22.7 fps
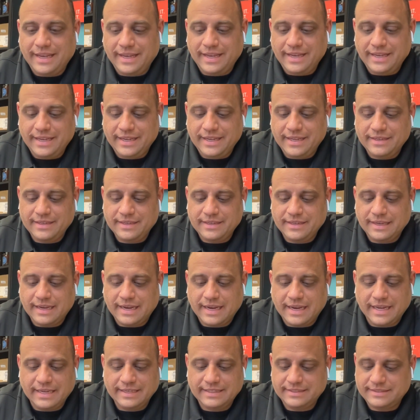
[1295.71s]
And
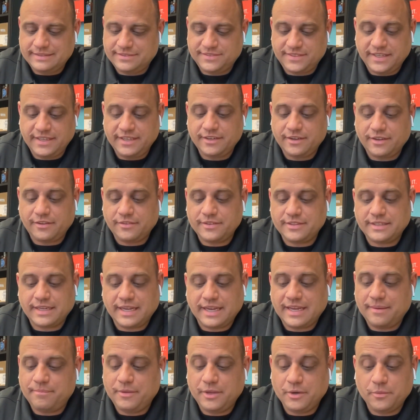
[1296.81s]
I say it all the
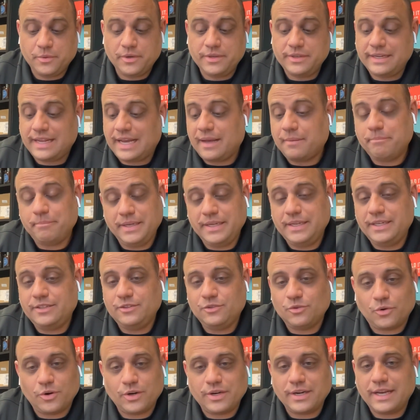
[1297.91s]
time, there would not be
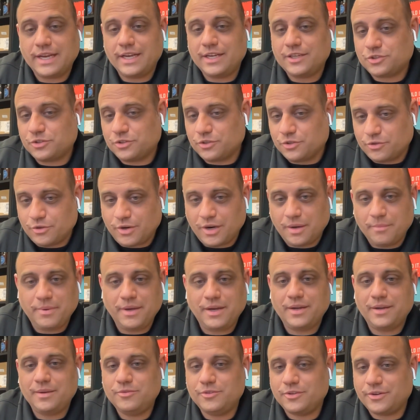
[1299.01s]
DoorDash,
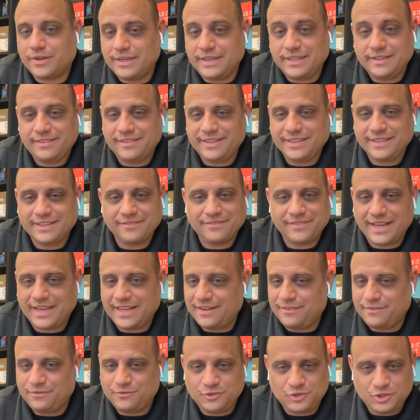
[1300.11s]
Grubhubs, or anything of
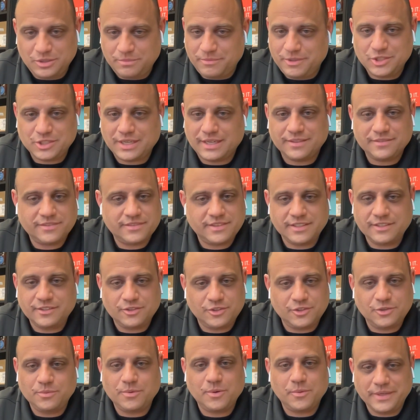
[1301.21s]
that if Jimmy John's
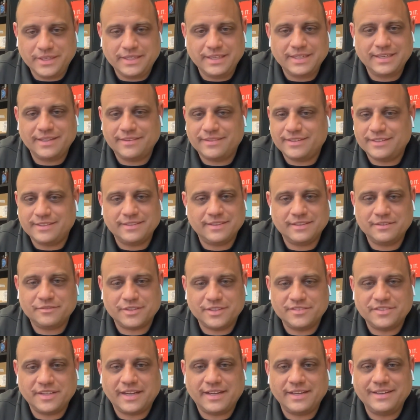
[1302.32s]
didn't do what we did on the
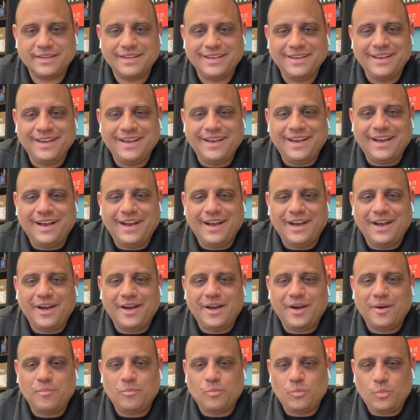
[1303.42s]
delivery side.
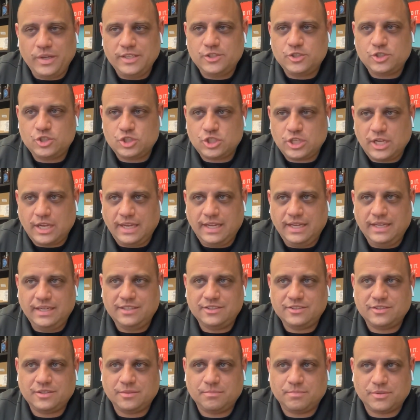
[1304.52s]
Um,
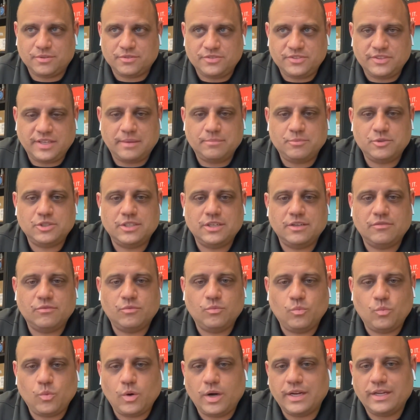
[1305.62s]
changed the perception of
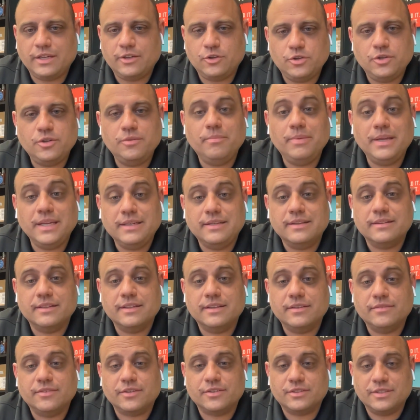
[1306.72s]
what could be
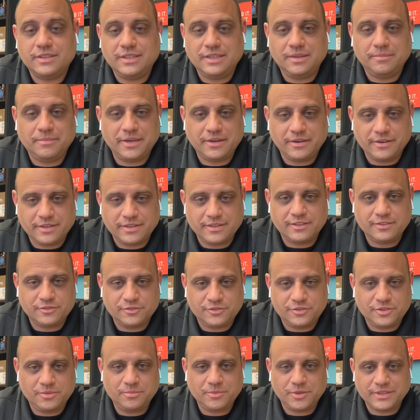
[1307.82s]
delivered to the American
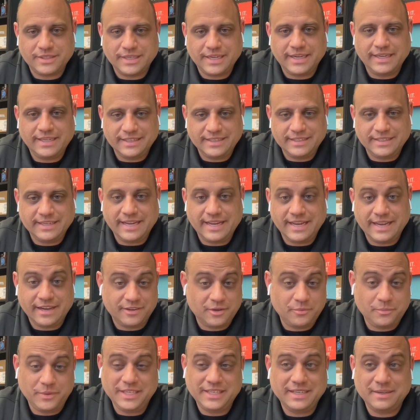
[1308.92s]
consumer day in and day
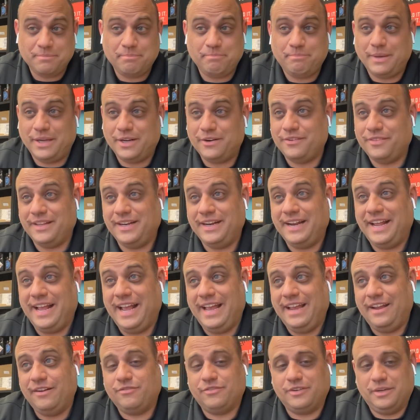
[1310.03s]
out. And we did it better than
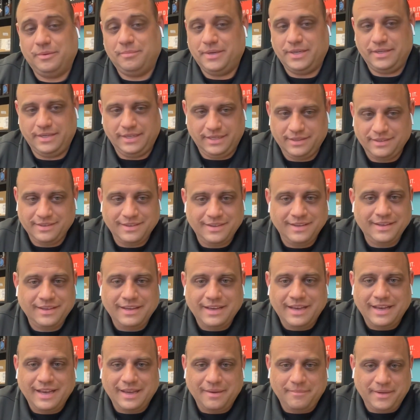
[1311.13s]
everybody.
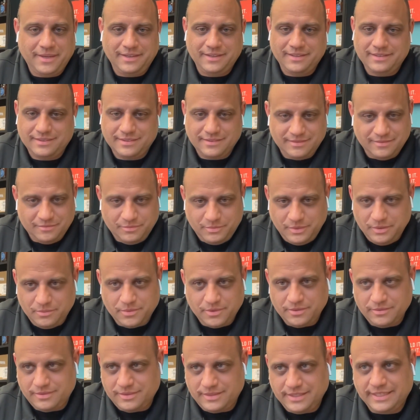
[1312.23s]
I mean, we
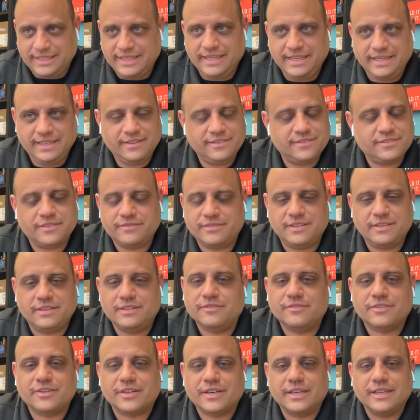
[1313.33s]
were the kings of
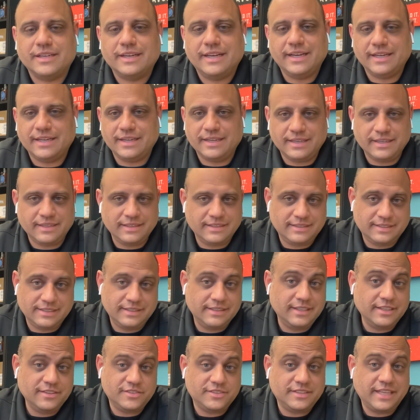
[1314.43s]
delivery. And
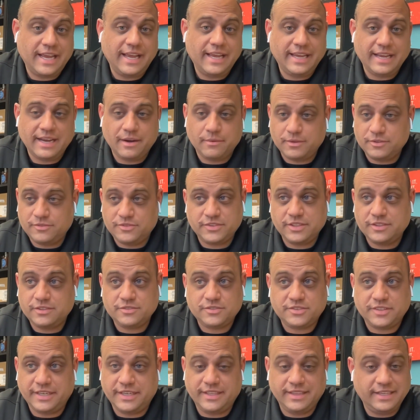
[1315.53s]
to this day, I will still
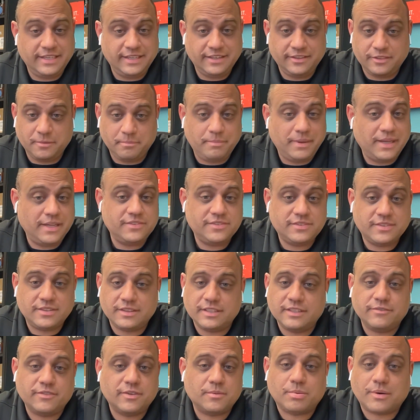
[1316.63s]
say they are the best
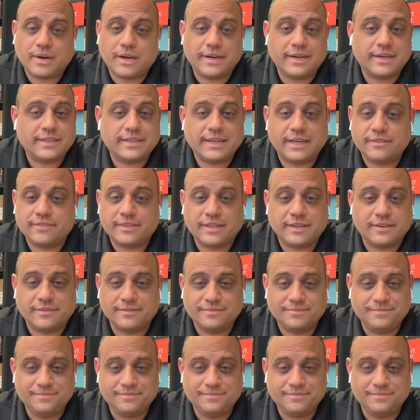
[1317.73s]
delivered product out there.